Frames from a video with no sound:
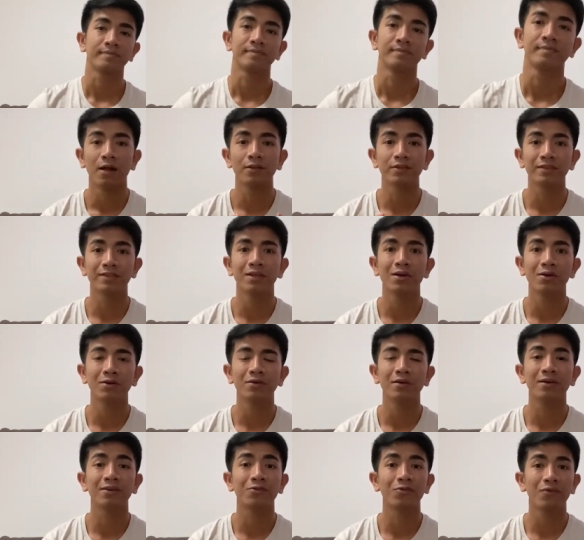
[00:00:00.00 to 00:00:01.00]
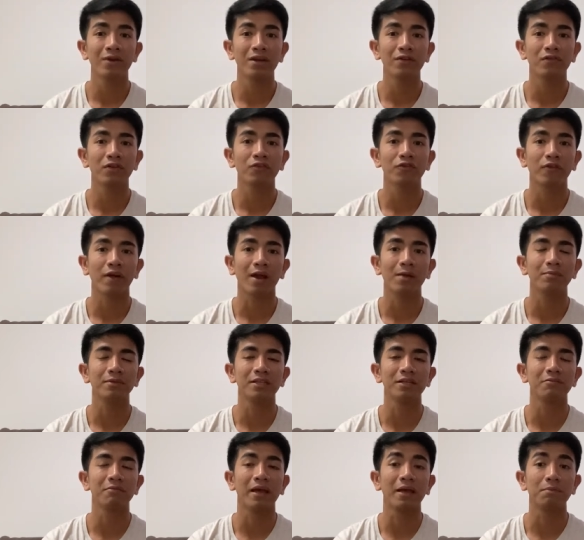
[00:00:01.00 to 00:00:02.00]
Also, a grieving
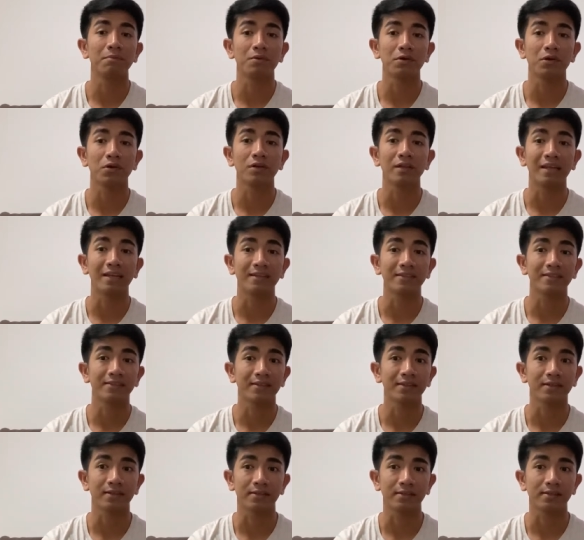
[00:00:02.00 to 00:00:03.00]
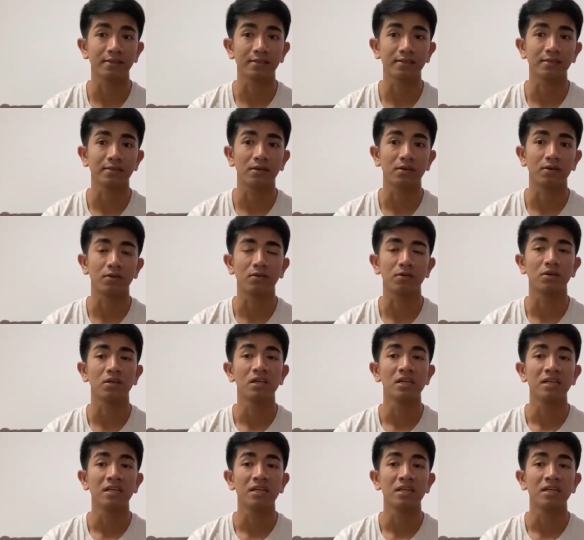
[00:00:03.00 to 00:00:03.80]
family may burn incense or